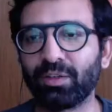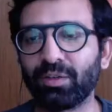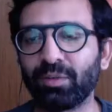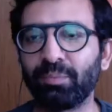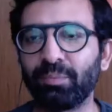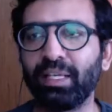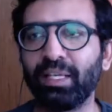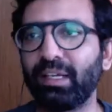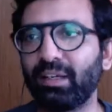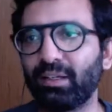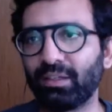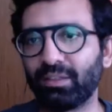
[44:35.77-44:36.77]
being
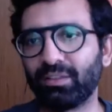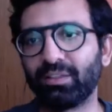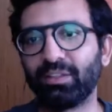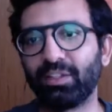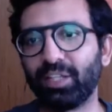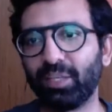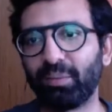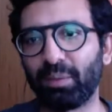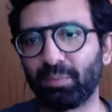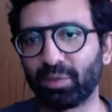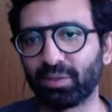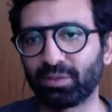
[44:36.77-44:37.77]
a earning member
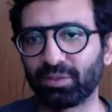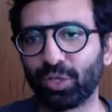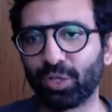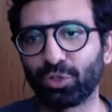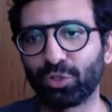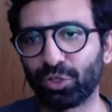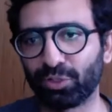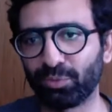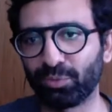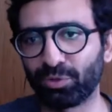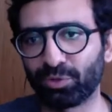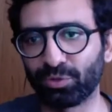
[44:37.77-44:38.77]
or to
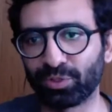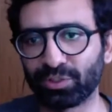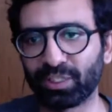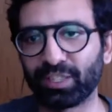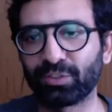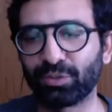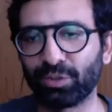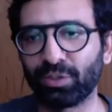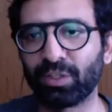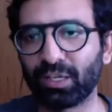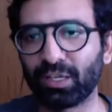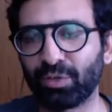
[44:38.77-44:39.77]
contribute towards that. So
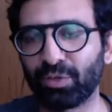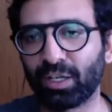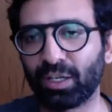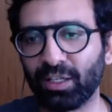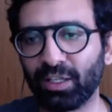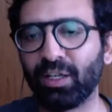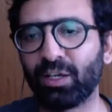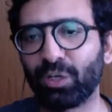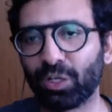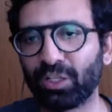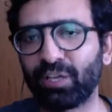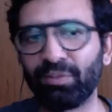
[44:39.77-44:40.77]
lucky, not
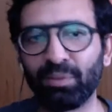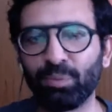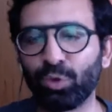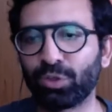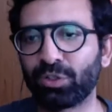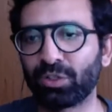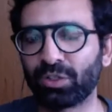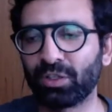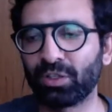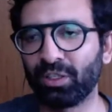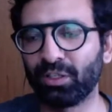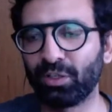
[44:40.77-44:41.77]
that we both,
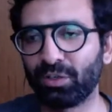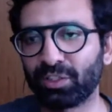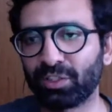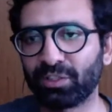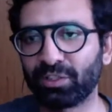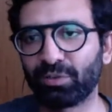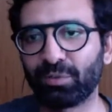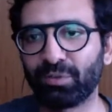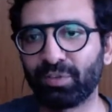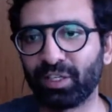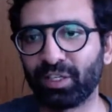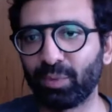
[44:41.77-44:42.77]
either of us come from a
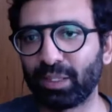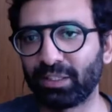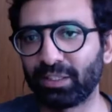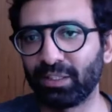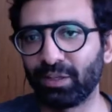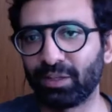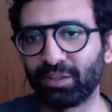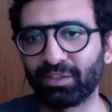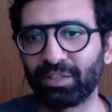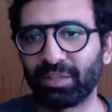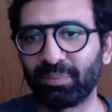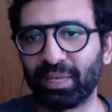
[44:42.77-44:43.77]
very wealthy or
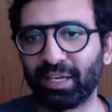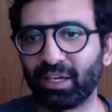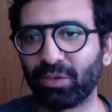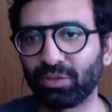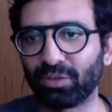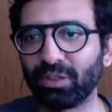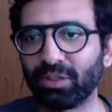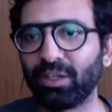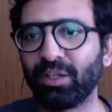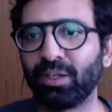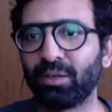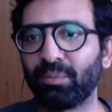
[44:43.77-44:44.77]
that background,
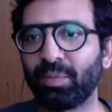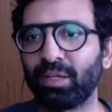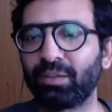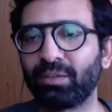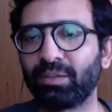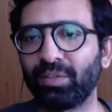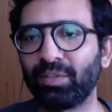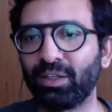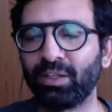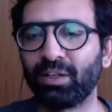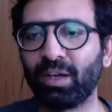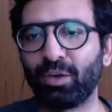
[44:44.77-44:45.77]
but
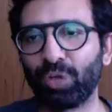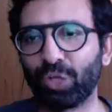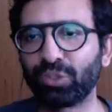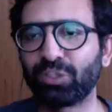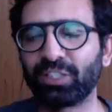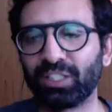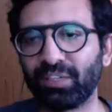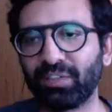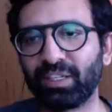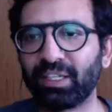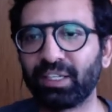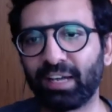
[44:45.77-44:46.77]
I would also say that we
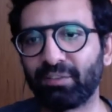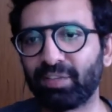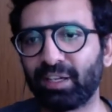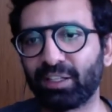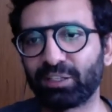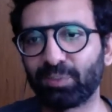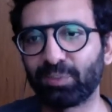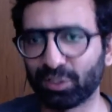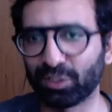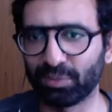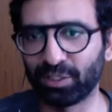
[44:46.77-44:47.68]
didn't have that responsibility.